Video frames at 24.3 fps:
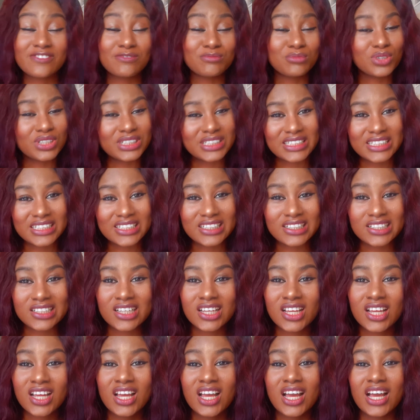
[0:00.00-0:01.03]
money
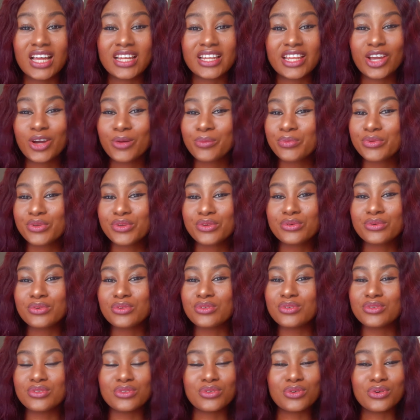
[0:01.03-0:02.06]
and help you,
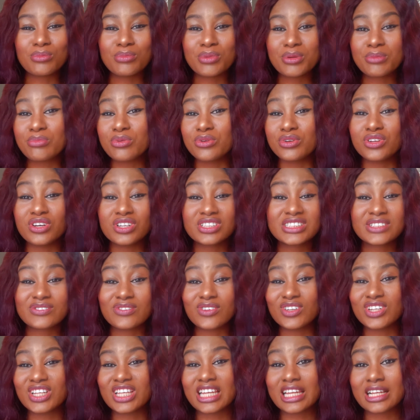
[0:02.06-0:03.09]
you know, be productive
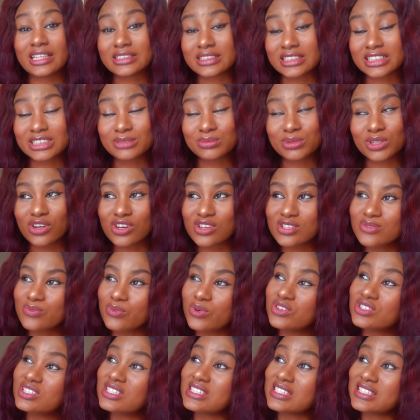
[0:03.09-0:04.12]
on other things, because
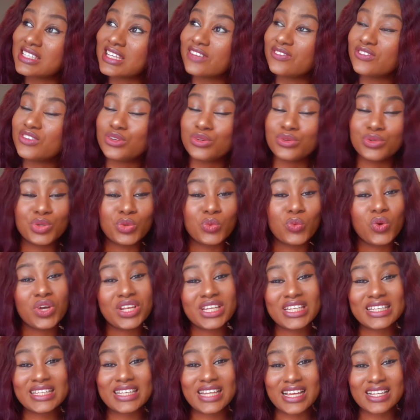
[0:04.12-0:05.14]
once it's giving you the
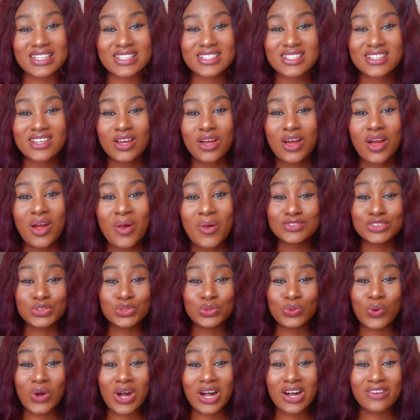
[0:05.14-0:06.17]
warning that
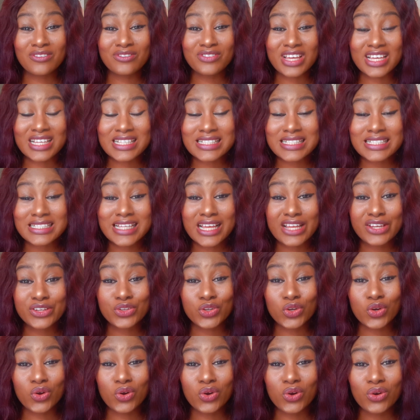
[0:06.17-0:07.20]
you have exceeded
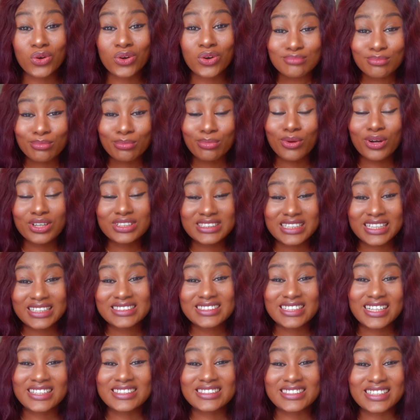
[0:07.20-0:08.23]
your
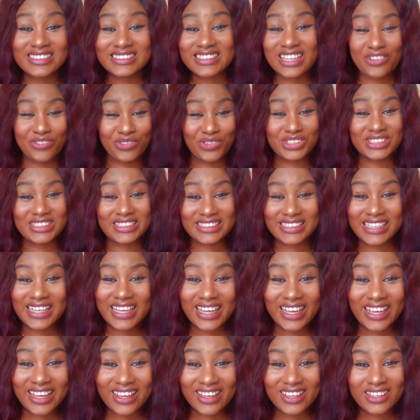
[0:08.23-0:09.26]
budgeted data for the
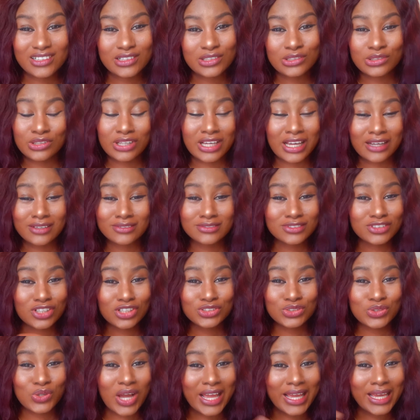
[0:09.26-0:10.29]
day, you can
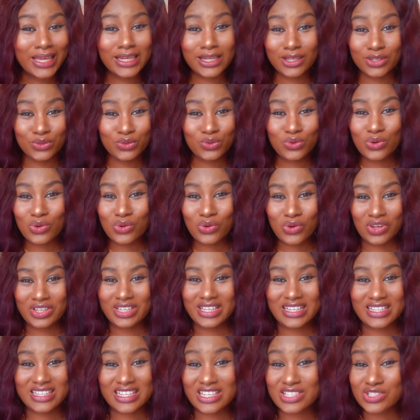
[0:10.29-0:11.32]
just go ahead and do
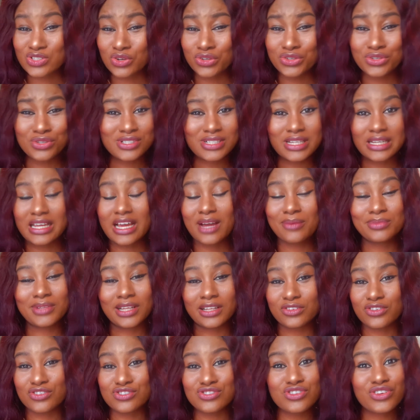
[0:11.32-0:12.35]
other things or use an app
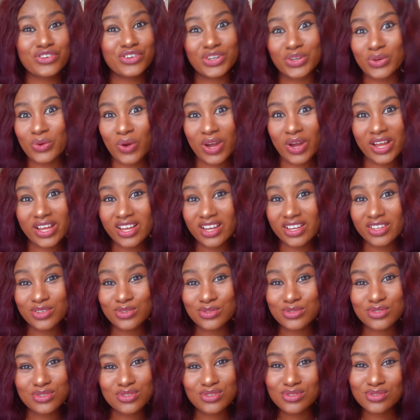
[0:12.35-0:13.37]
that does not require you
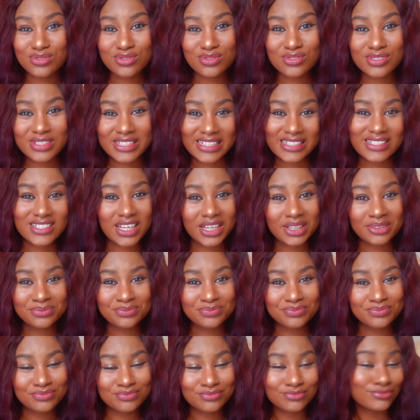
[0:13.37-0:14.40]
to use data.
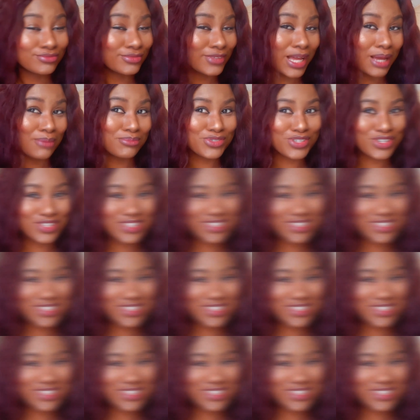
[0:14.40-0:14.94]
I'm just